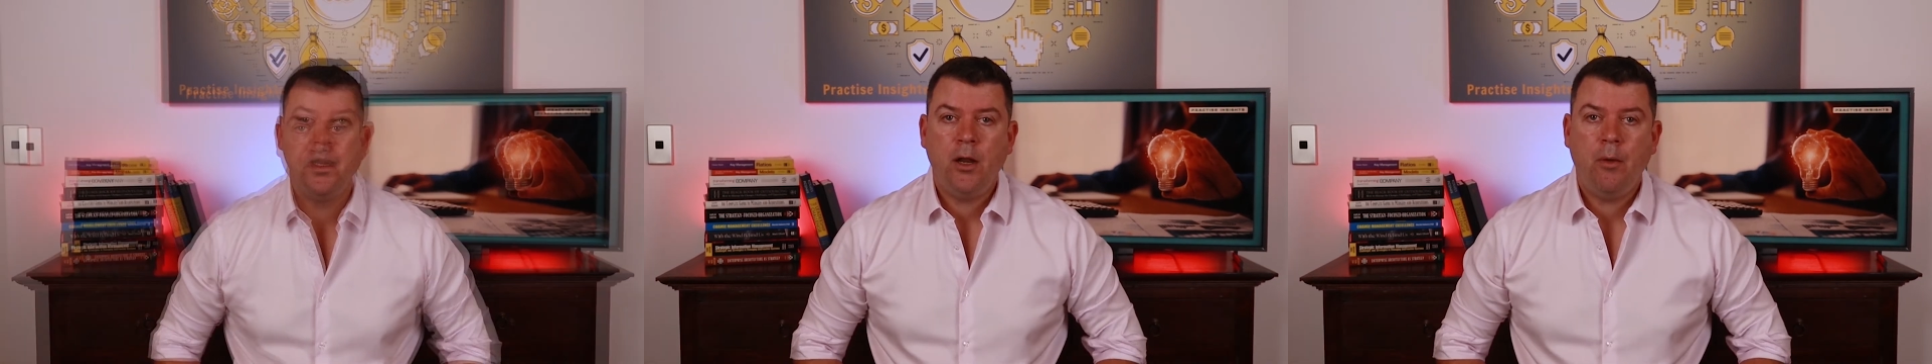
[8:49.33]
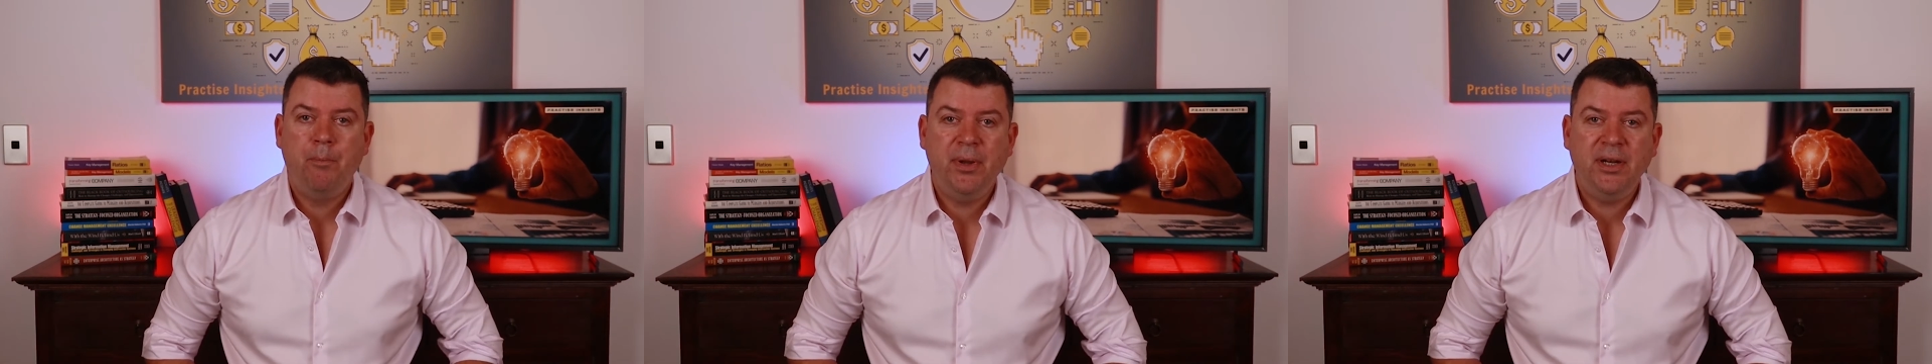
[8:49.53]

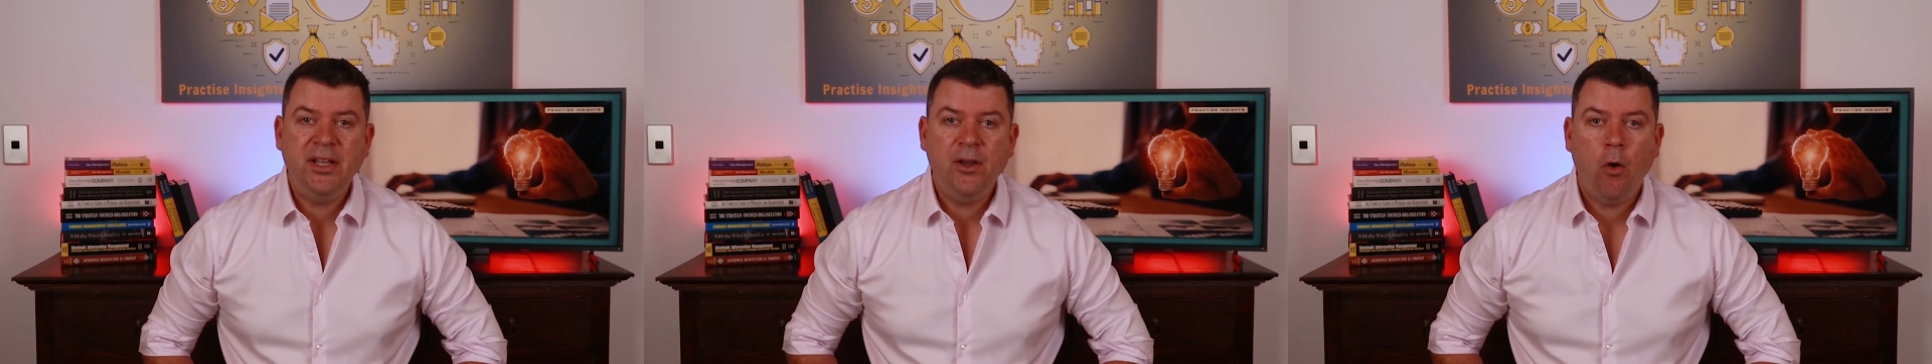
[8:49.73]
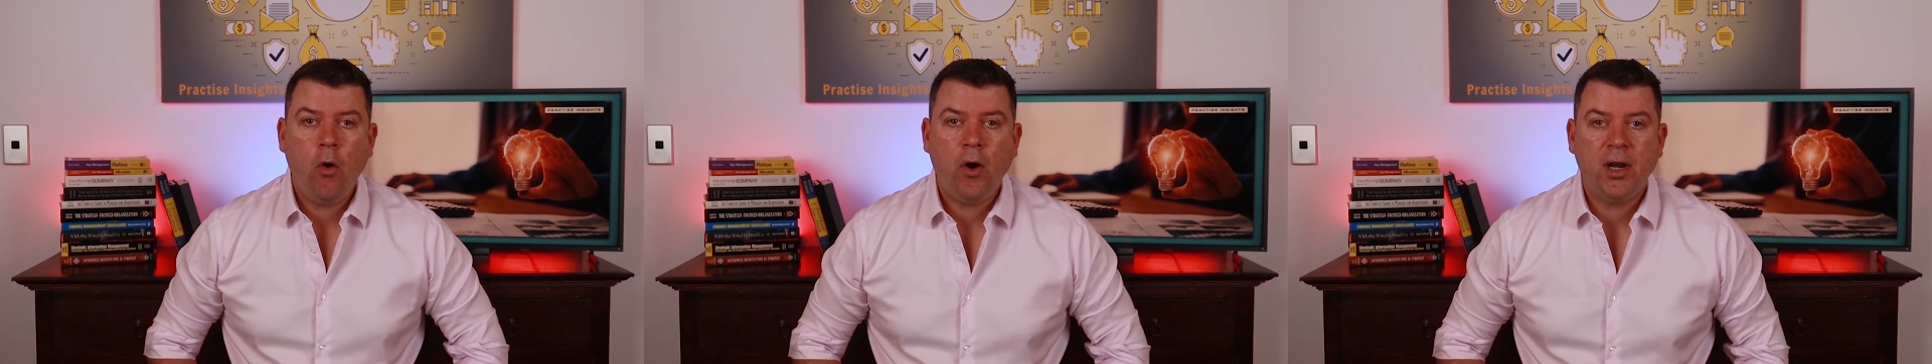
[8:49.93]
Now,
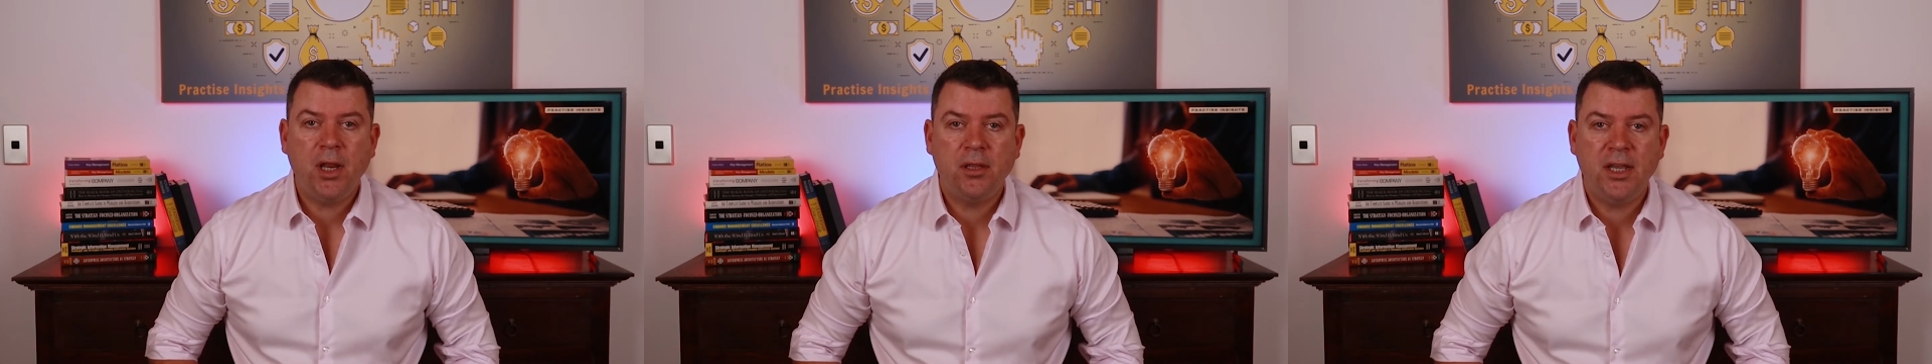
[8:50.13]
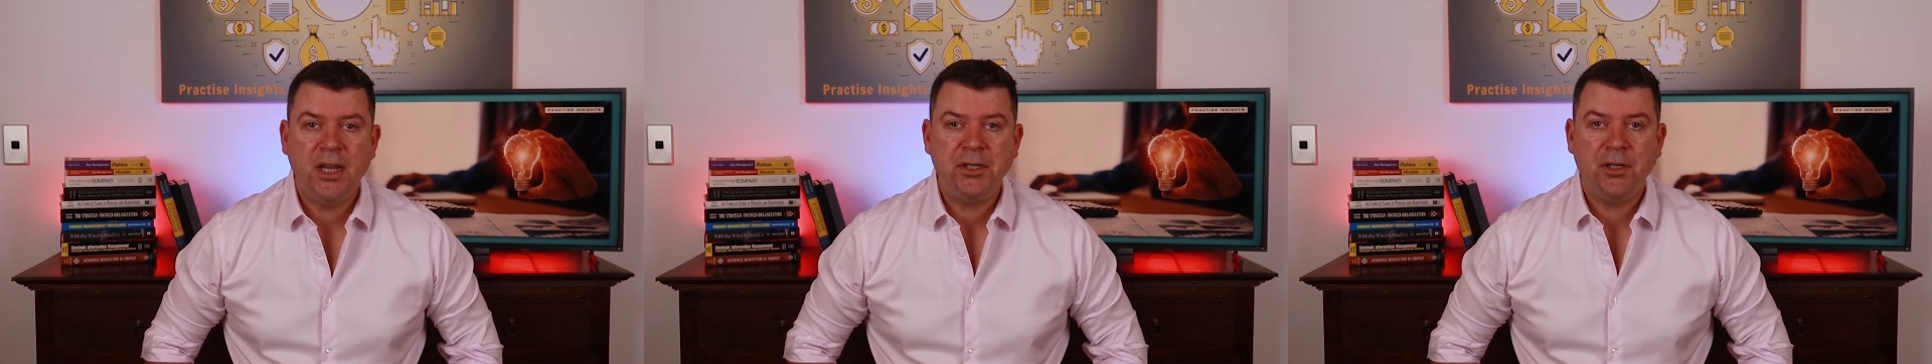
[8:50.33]
building
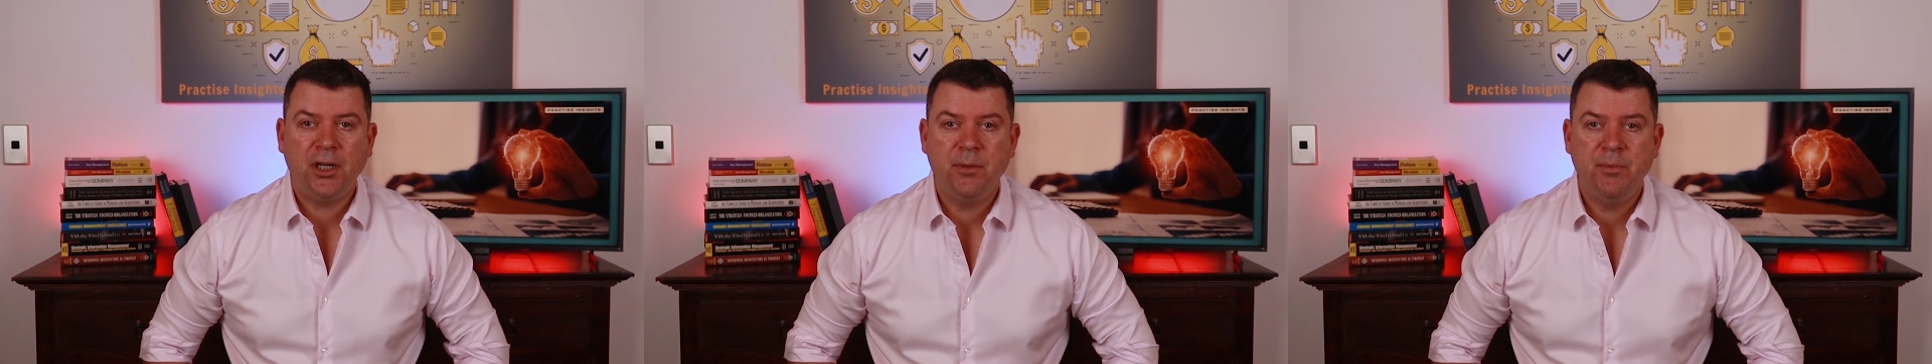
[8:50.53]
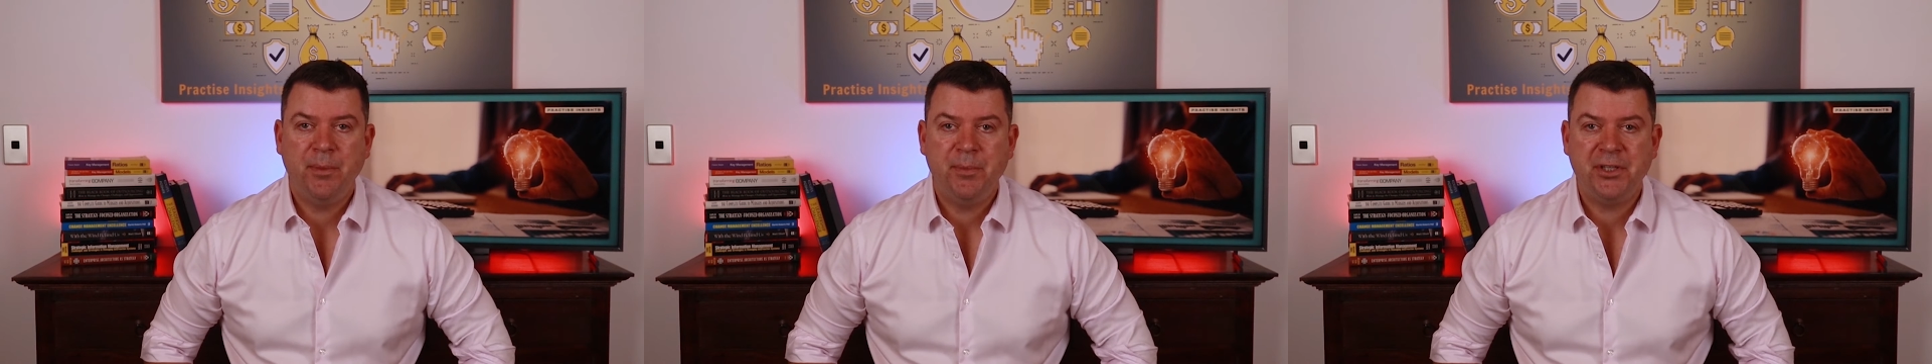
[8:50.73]

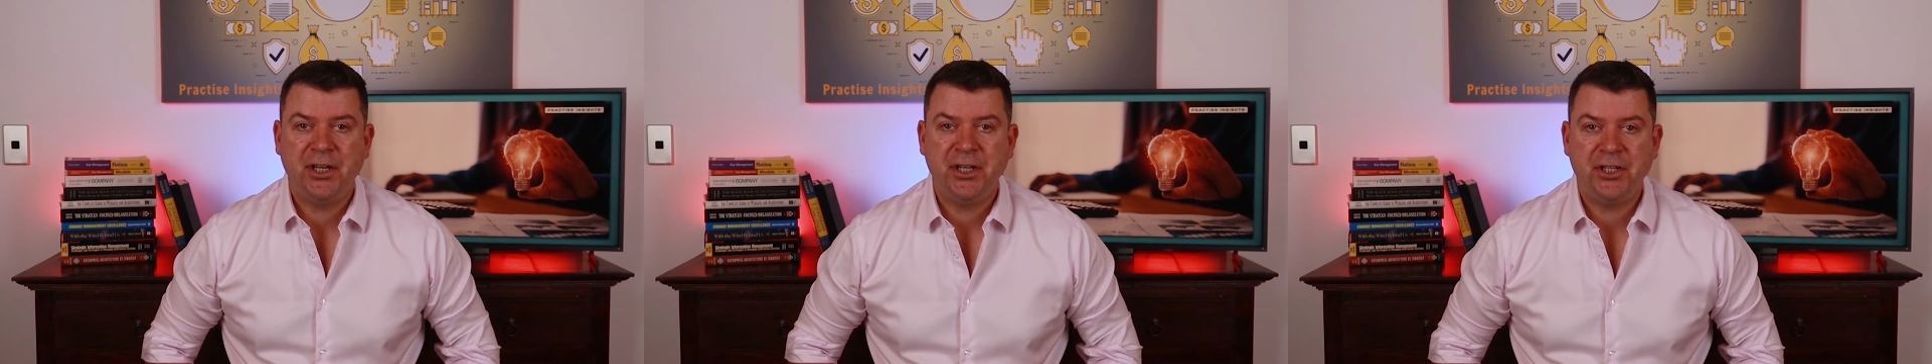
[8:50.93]
organisational commitment to